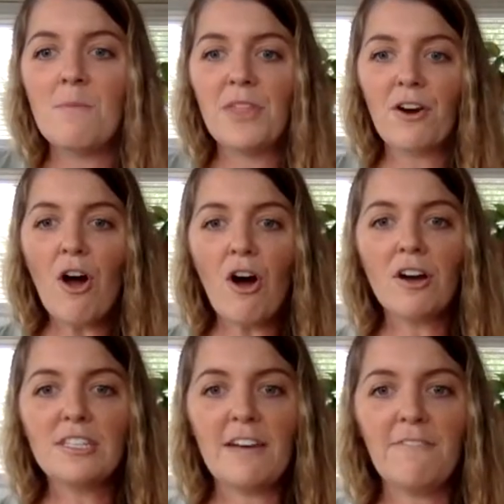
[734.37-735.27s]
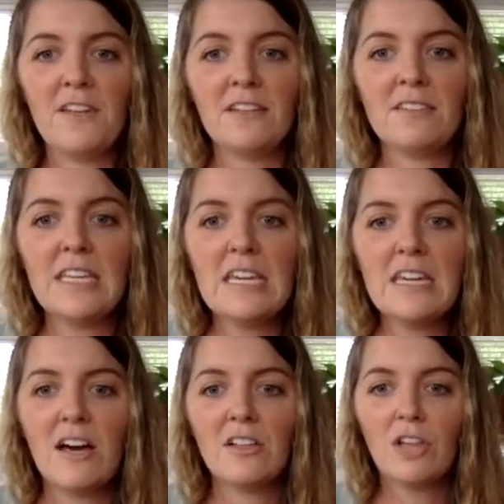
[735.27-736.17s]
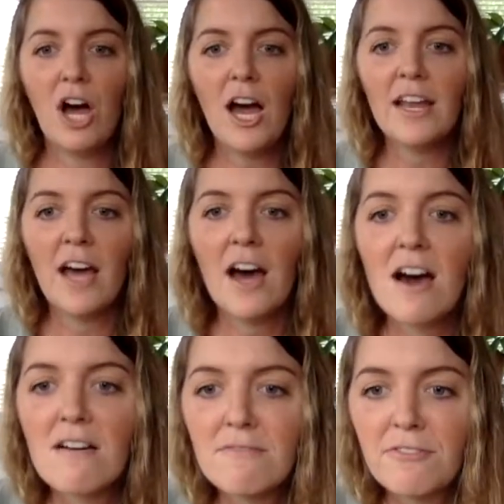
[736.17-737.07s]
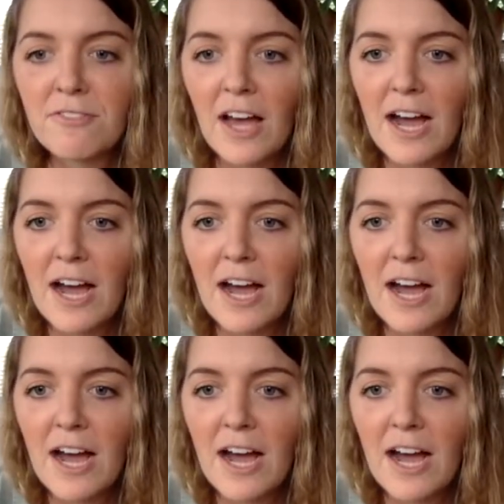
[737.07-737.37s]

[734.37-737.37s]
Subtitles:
There are definitely a lot of